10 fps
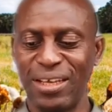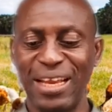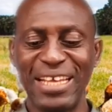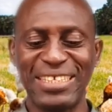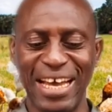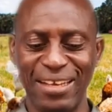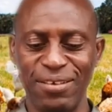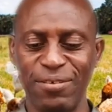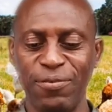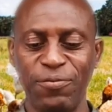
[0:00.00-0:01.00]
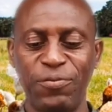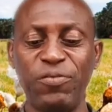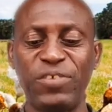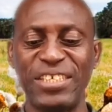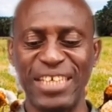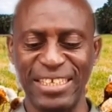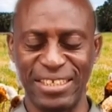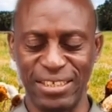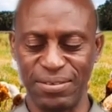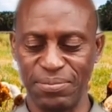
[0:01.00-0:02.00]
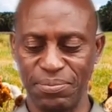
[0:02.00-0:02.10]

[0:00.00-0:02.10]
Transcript: less than 50 cents.